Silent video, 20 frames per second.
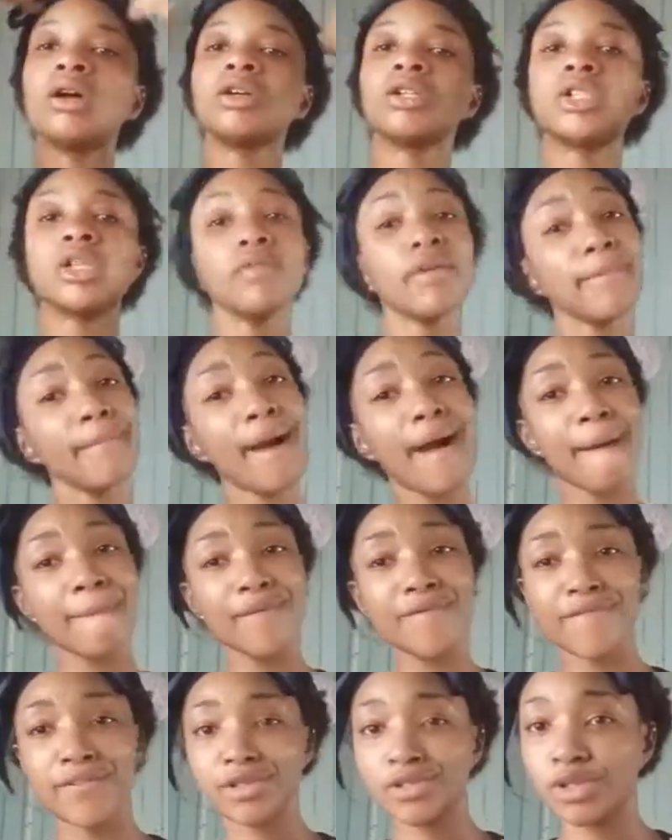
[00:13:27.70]
So we back and
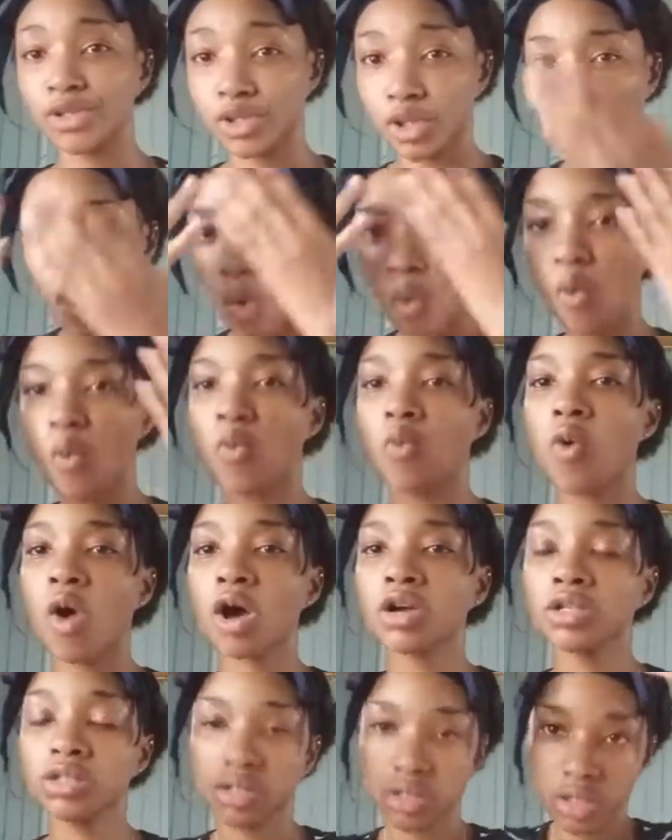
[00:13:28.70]
my face is
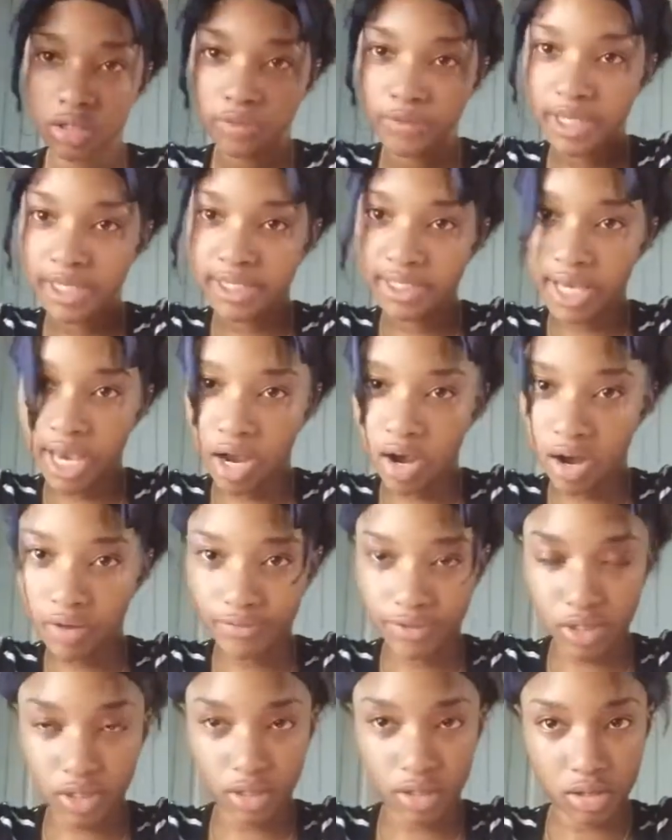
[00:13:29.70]
washed, and then we're gonna take
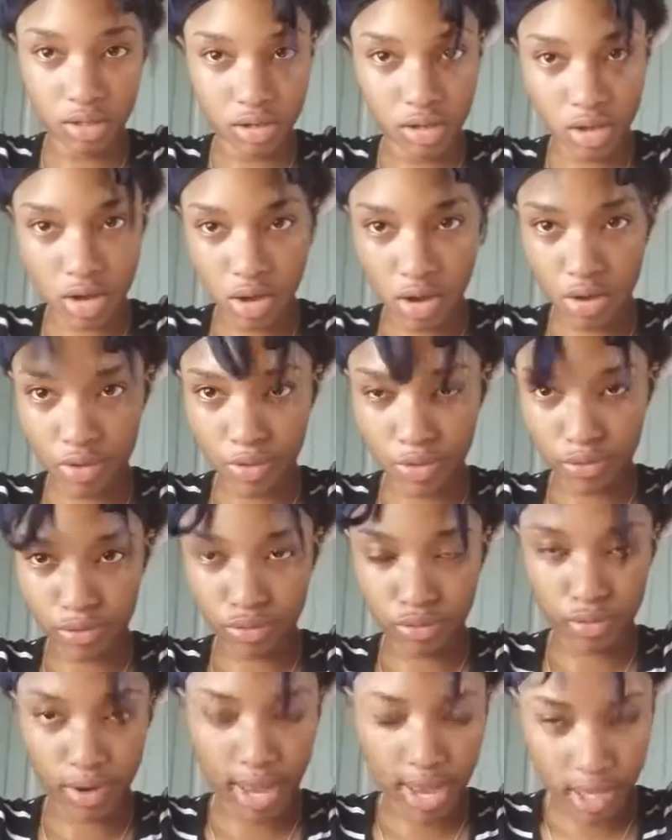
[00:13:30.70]
off the
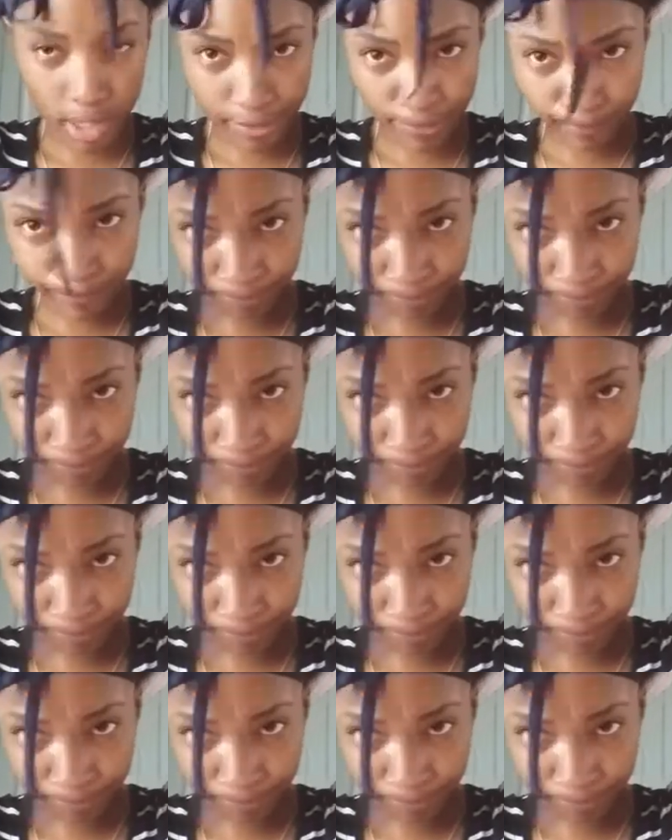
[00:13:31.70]
rag.